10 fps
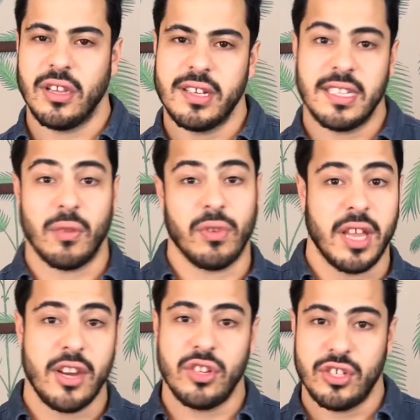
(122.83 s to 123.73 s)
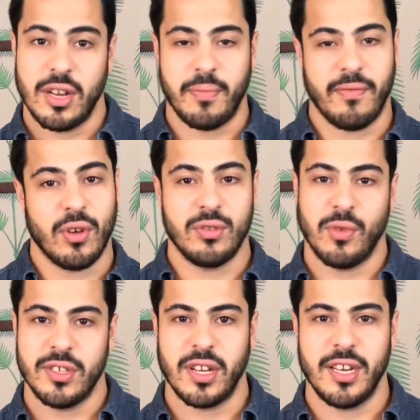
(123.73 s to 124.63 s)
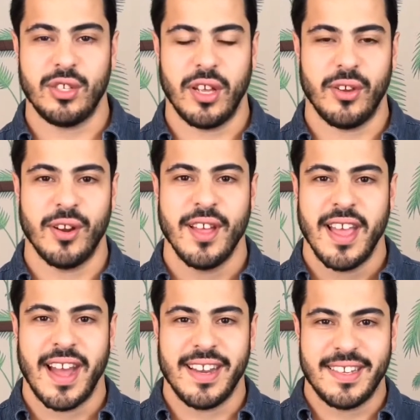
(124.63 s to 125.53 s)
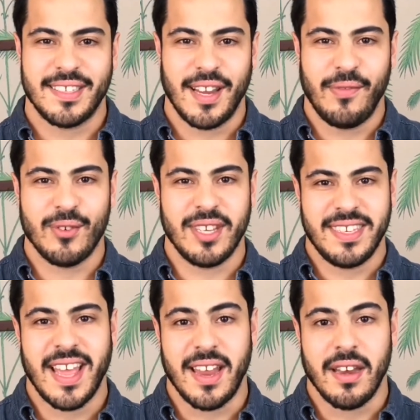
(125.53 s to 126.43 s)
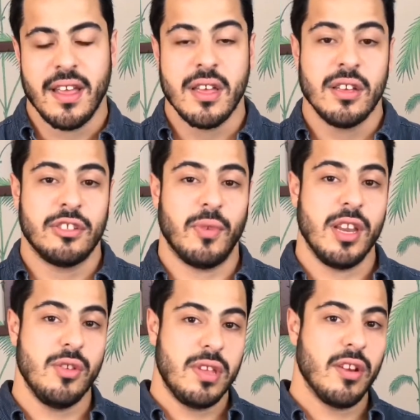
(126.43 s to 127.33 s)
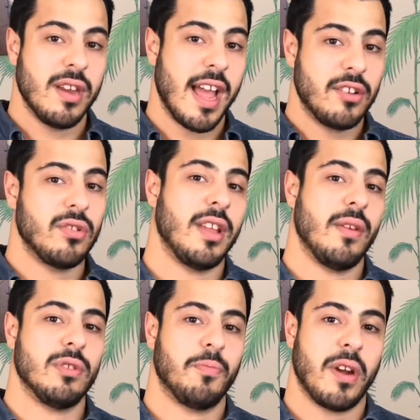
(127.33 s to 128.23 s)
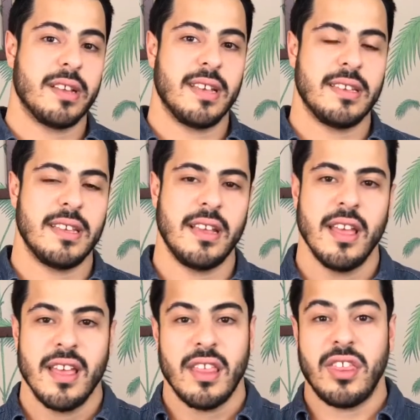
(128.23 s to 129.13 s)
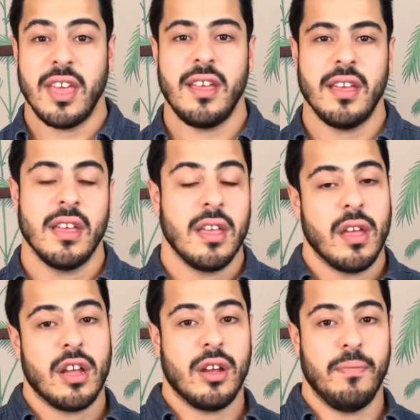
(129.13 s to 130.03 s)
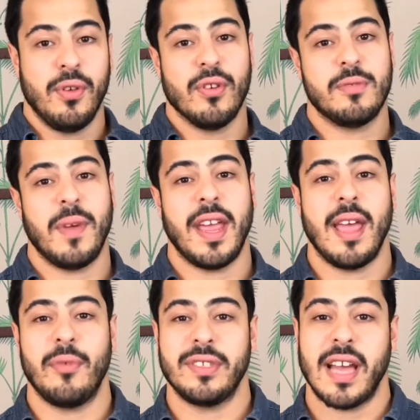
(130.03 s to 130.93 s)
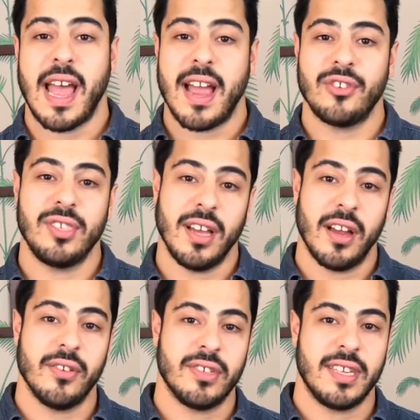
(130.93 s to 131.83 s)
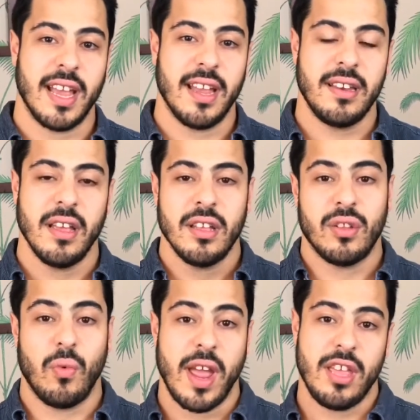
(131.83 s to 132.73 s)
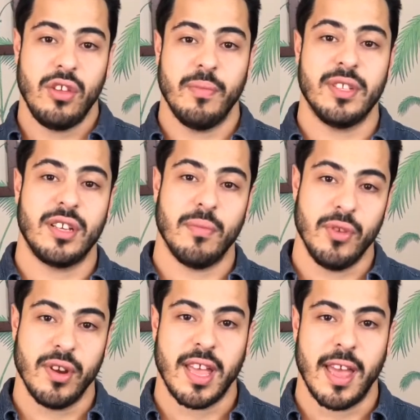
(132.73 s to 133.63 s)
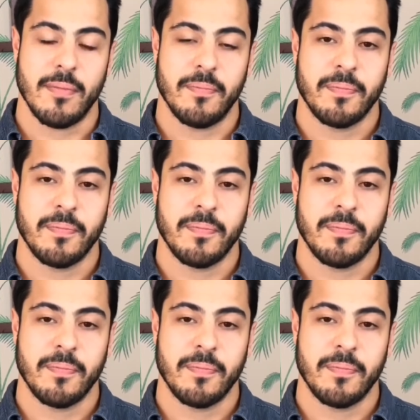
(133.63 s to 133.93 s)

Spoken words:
looks at the relationship of those words on each other, and it deciphers intent. So when you hear natural language processing, think computers being able to actually understand the way humans communicate.